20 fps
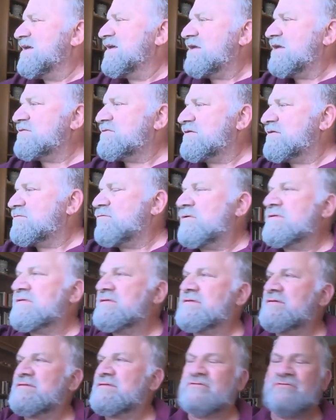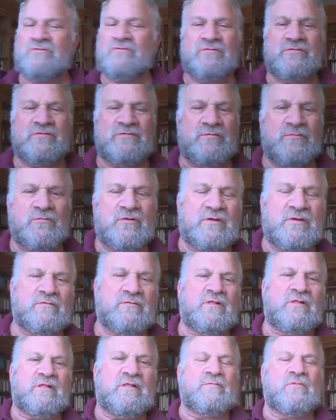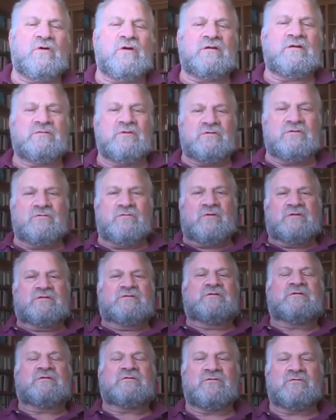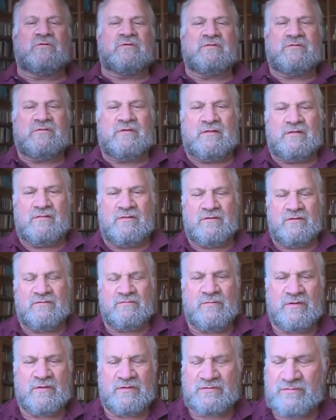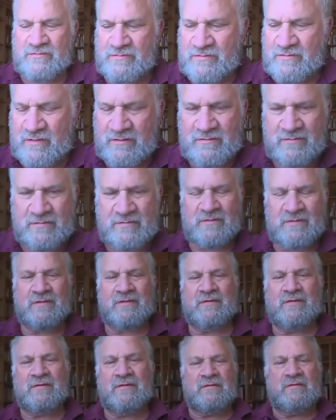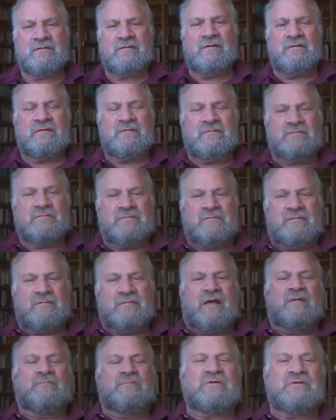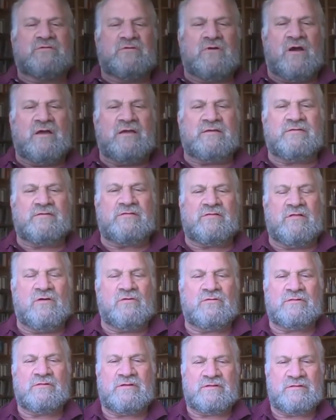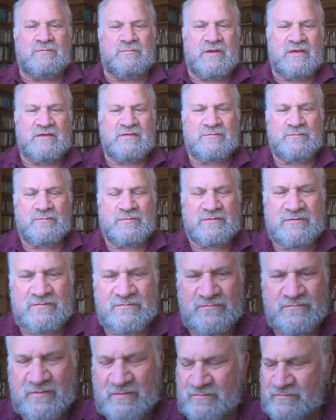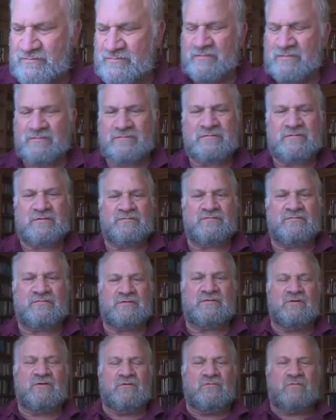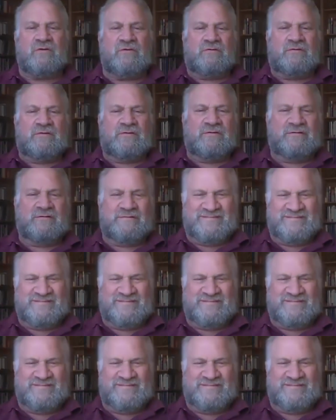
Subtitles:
I said, what are you going to do this morning while I'm on? Don't you want to join and say hello to everybody? She said, I'll be dying slowly in the basement in front of the TV. Don't worry.